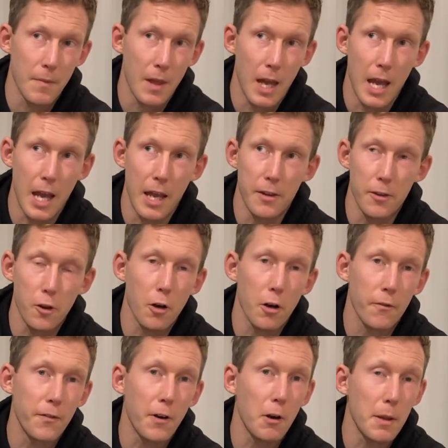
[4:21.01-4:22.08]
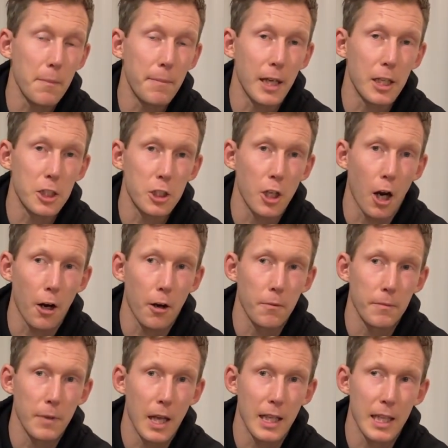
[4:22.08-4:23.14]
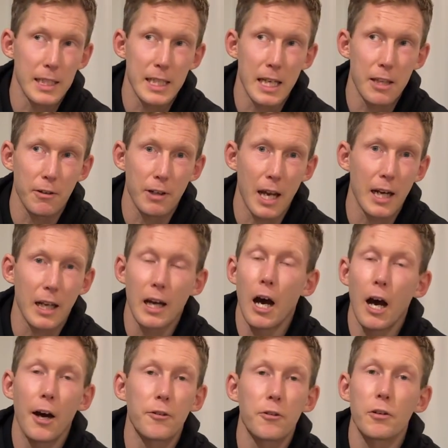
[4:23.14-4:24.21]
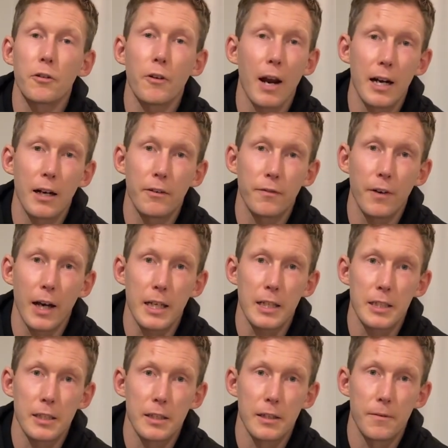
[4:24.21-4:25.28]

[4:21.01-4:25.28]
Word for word: and they're a fairly big star, and let's say they're getting 100 grand a fight,